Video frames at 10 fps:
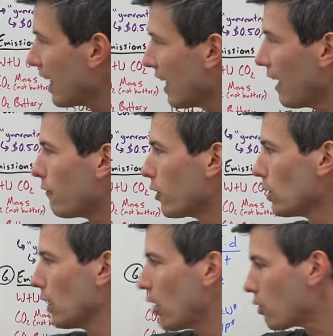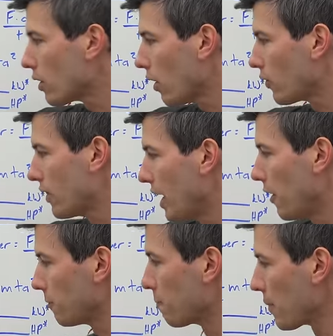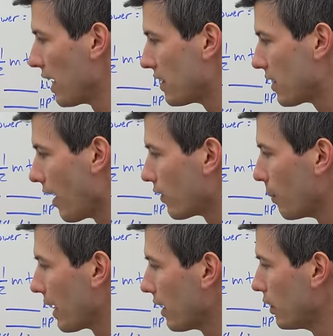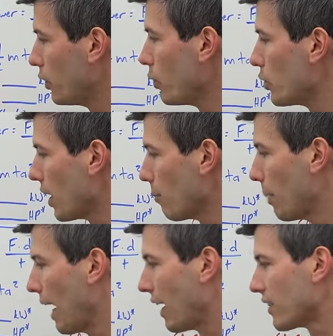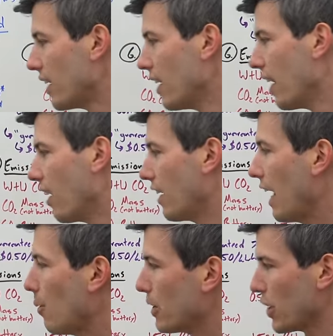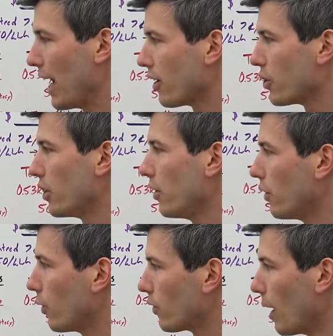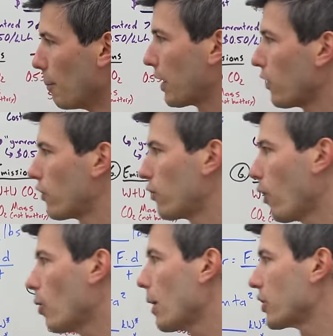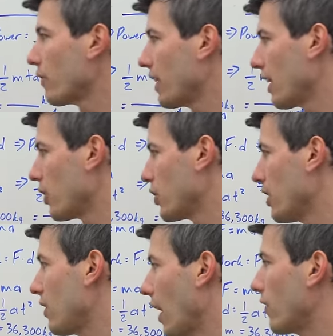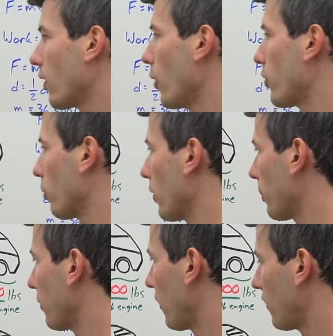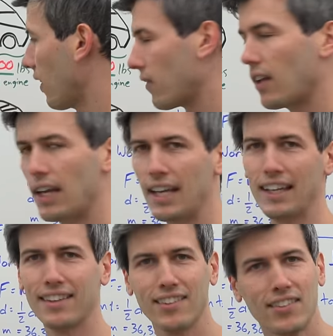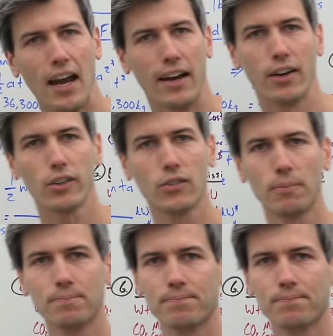that if your load goes down, it does make a huge impact on how much energy you use because so much of the energy does go to rolling resistance in these tires.